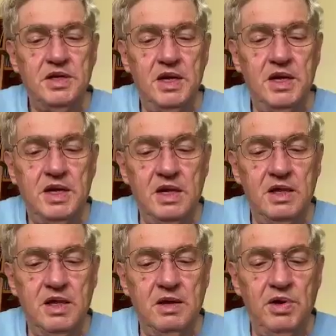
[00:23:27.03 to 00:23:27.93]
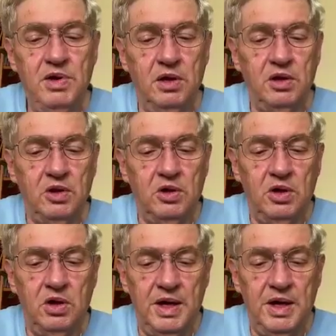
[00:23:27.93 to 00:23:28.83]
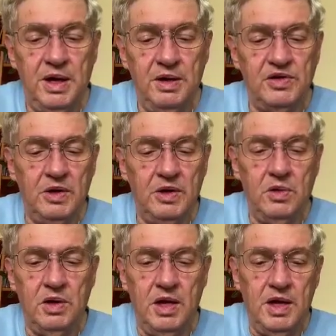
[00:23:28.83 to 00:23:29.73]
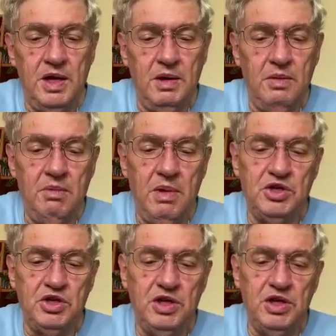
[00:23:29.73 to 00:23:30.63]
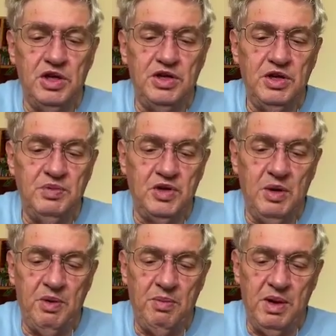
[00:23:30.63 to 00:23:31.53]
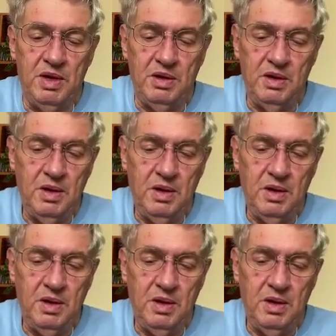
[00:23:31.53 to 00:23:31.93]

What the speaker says: taking the real long hairs out and matching the tips up a bit